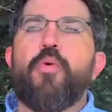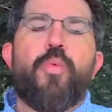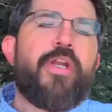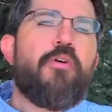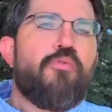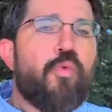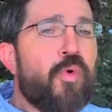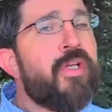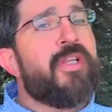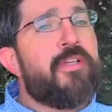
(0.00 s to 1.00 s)
We don't
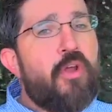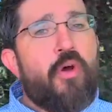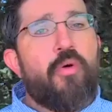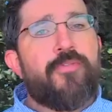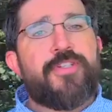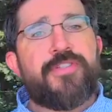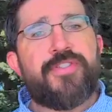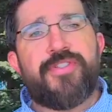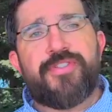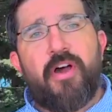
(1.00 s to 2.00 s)
really know if
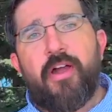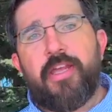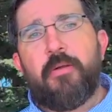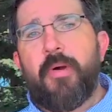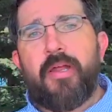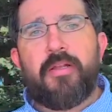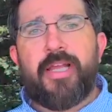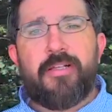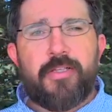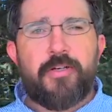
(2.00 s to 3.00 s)
Jesus is talking about
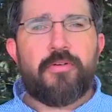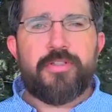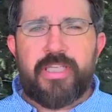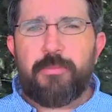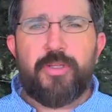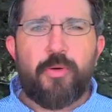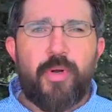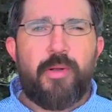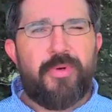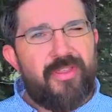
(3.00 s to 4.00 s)
like a literal demon the
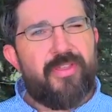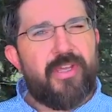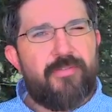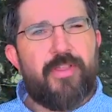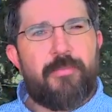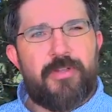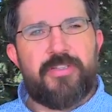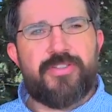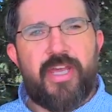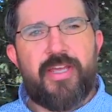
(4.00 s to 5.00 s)
way we think of them
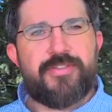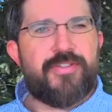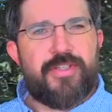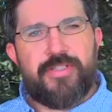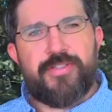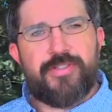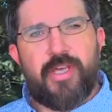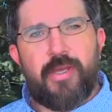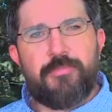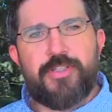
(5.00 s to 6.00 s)
these days, as these
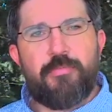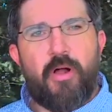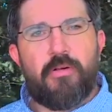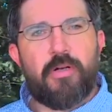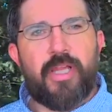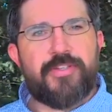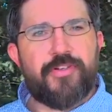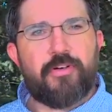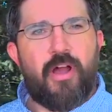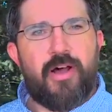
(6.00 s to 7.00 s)
smaller,
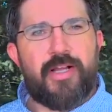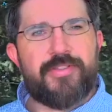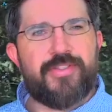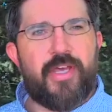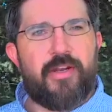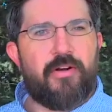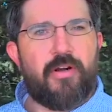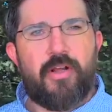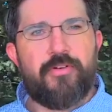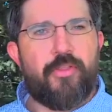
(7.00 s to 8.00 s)
lesser gods that
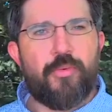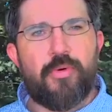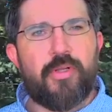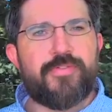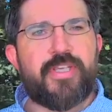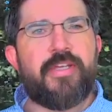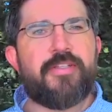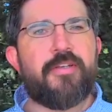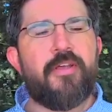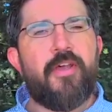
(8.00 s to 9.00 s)
are under the rule of
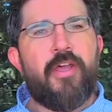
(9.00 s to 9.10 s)
Satan.